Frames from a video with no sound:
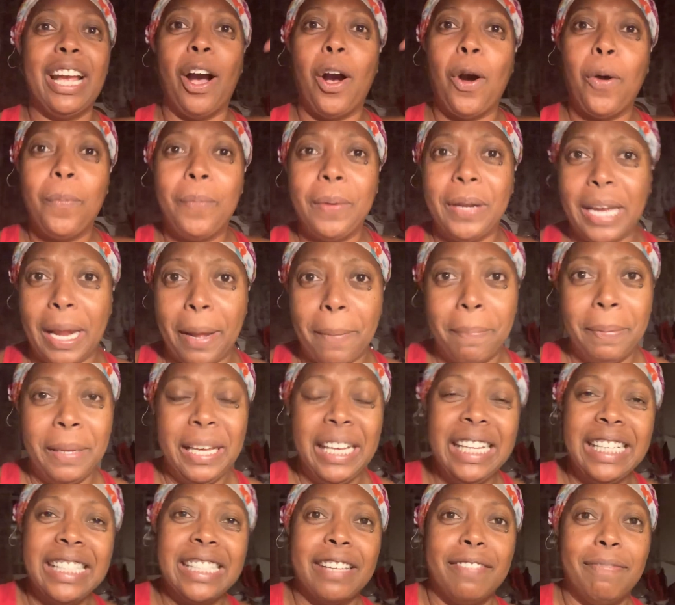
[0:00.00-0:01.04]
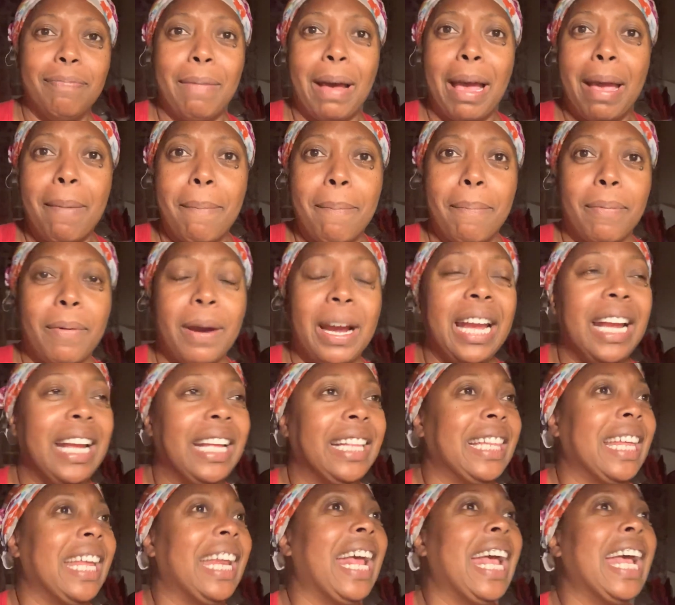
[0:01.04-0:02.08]
opened a piece of my brain
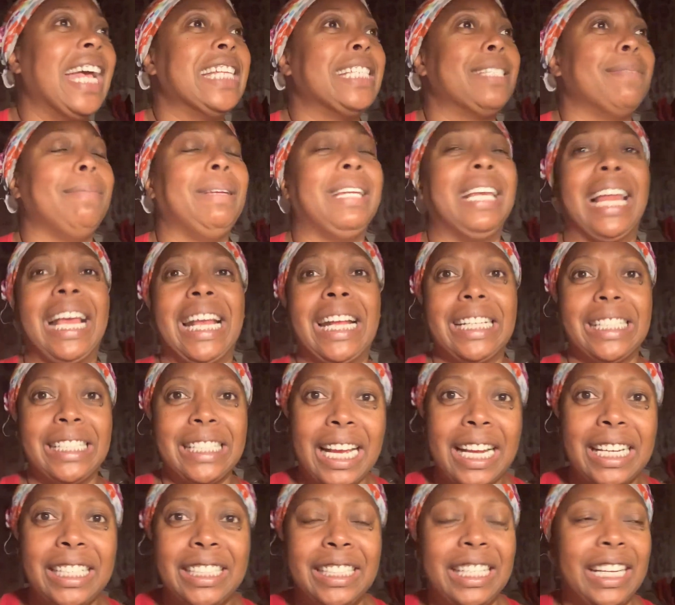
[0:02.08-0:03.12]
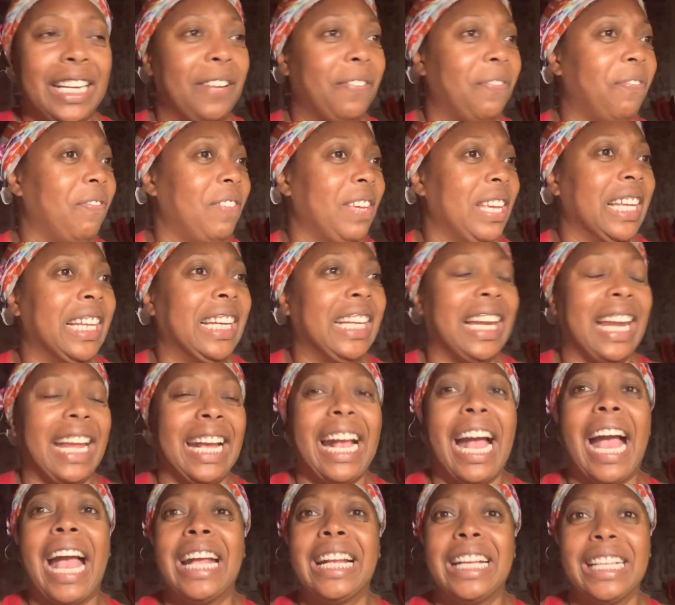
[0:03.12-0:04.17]
that has me like touching, feel like
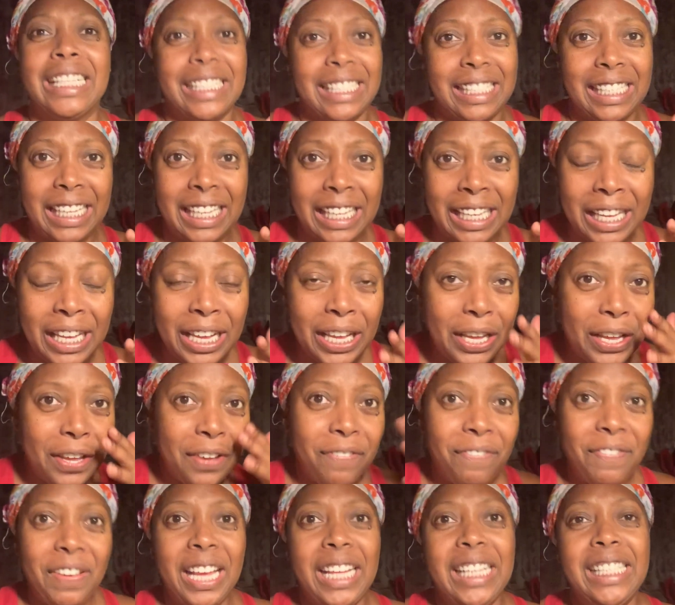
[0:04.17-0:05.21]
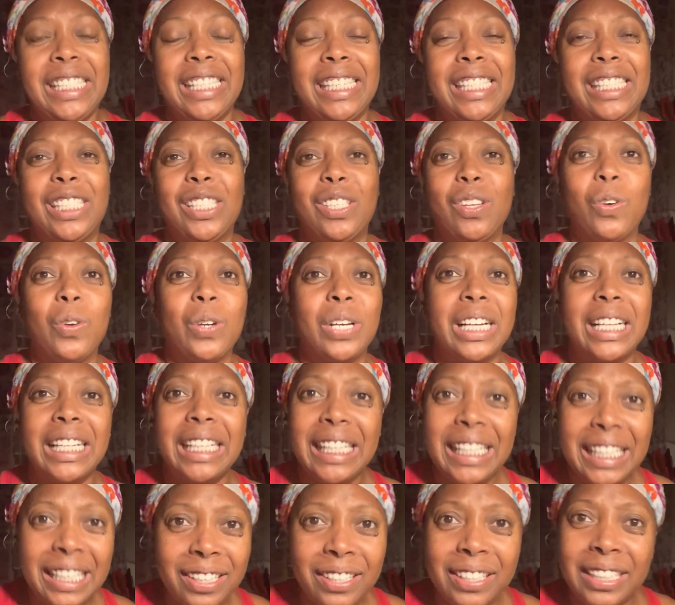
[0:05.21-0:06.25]
I can see faces so
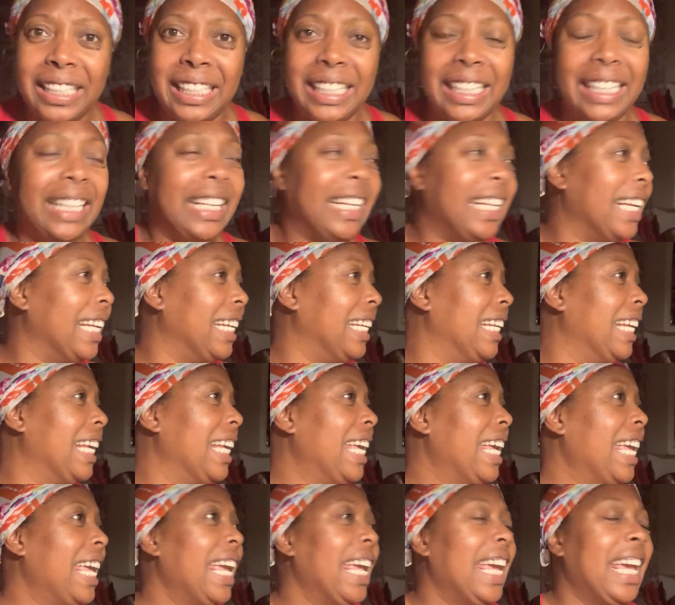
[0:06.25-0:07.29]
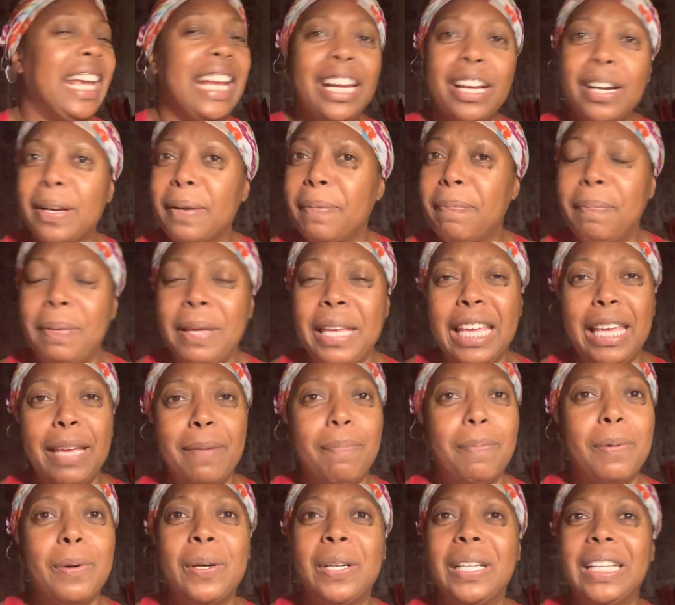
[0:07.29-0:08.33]
clearly and hear
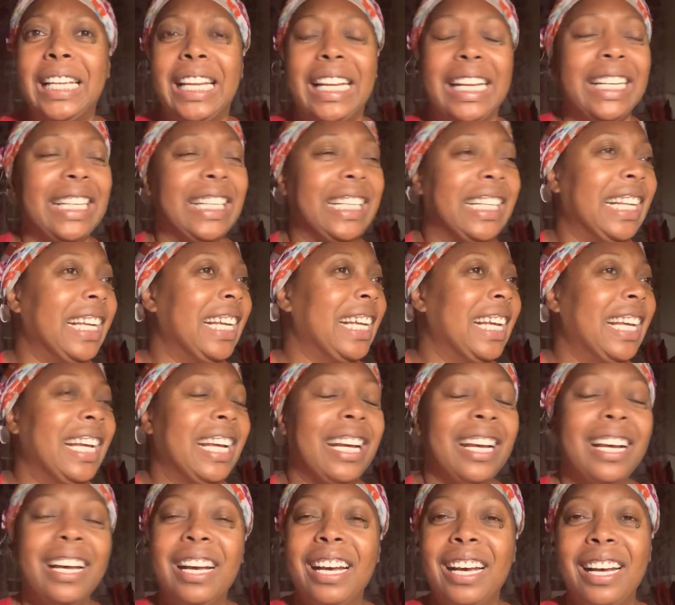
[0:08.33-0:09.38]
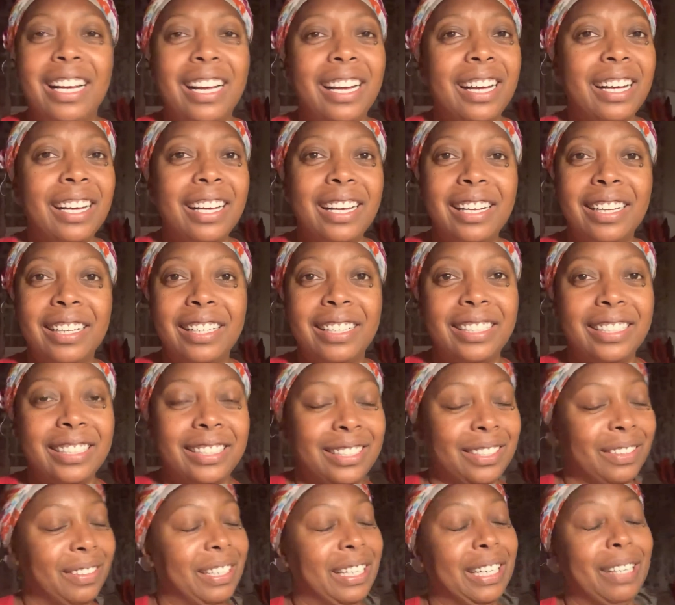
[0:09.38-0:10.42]
people and uh
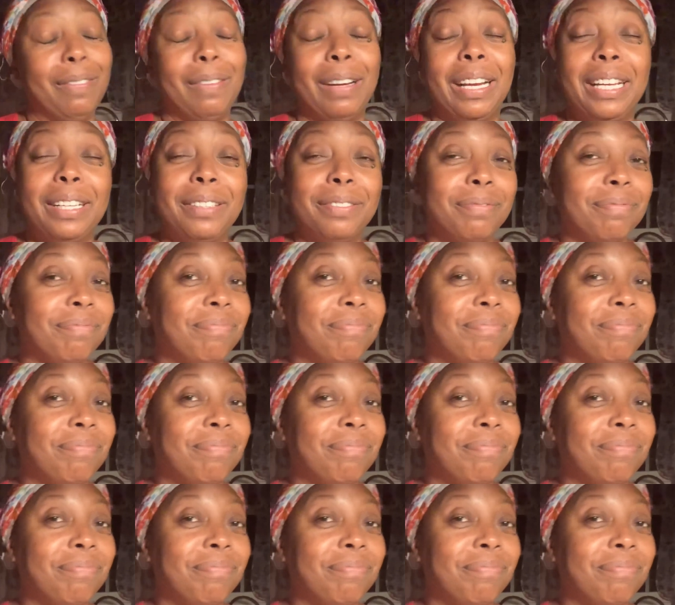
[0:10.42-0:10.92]
so anyway